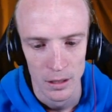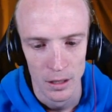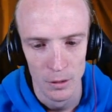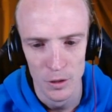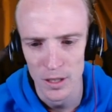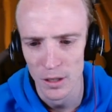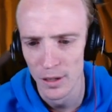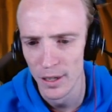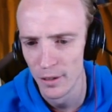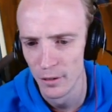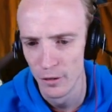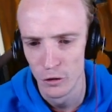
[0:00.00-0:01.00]
Now I'm just looking
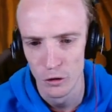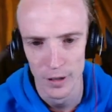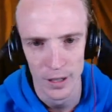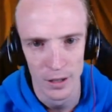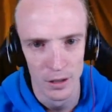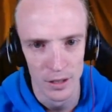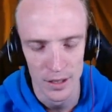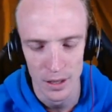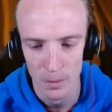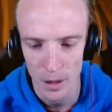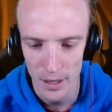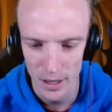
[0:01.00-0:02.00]
at the retreat cost.
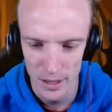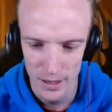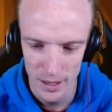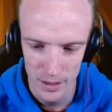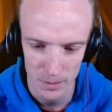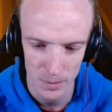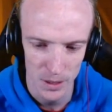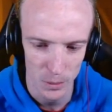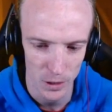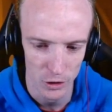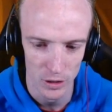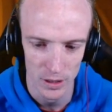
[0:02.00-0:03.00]
I might need to add some
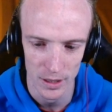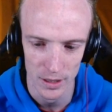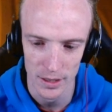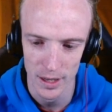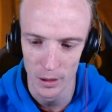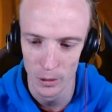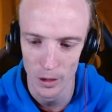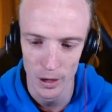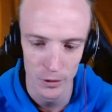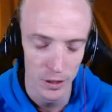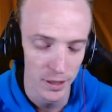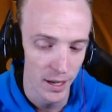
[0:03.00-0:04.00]
switches to this deck, although
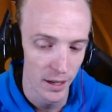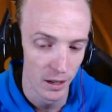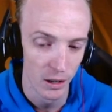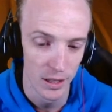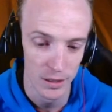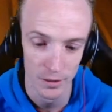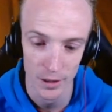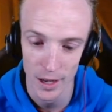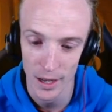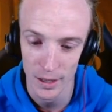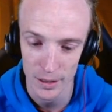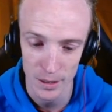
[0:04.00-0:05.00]
I've got Tate Liza in
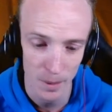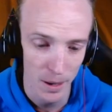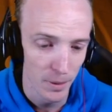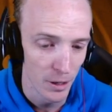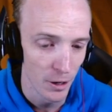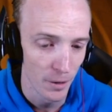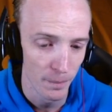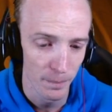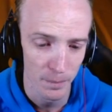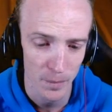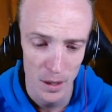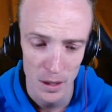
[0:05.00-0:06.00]
hand, so maybe not.
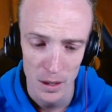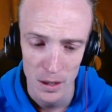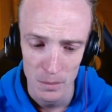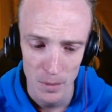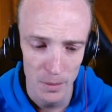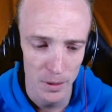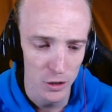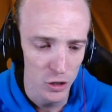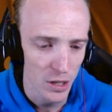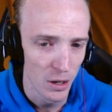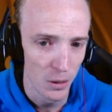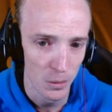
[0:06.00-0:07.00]
Maybe I
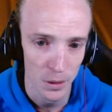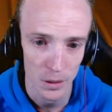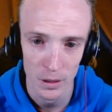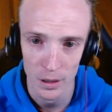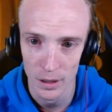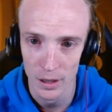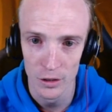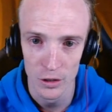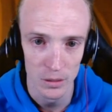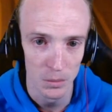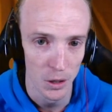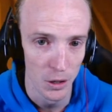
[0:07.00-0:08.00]
just hold, and I
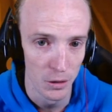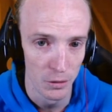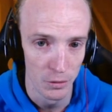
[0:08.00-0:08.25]
just go